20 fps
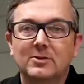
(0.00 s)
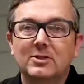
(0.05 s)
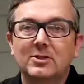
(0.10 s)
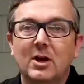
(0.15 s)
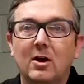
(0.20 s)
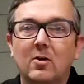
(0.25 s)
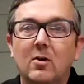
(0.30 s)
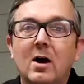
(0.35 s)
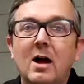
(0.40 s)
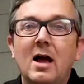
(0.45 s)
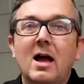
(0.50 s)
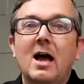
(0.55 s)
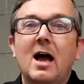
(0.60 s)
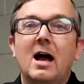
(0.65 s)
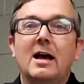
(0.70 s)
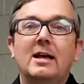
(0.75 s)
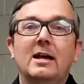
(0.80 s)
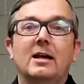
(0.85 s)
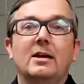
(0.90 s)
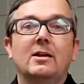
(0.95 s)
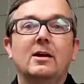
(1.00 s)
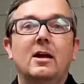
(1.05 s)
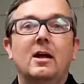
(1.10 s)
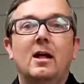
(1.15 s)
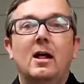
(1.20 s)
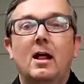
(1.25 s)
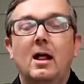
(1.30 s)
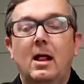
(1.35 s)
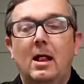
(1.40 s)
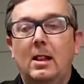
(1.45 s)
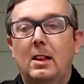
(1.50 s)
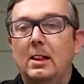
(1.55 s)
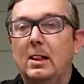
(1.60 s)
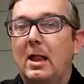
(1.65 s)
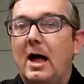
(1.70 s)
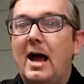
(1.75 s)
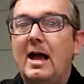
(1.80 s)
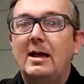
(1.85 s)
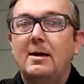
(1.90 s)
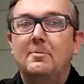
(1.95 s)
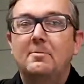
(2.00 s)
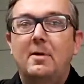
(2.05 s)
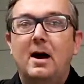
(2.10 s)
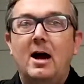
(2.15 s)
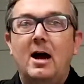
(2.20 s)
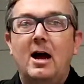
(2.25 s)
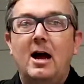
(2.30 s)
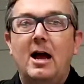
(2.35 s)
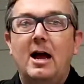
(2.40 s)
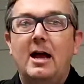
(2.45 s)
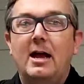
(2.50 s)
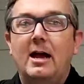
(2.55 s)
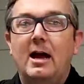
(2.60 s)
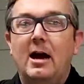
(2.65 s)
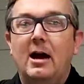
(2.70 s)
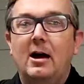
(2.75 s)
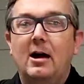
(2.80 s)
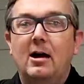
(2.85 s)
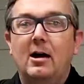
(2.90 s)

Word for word: So again, like my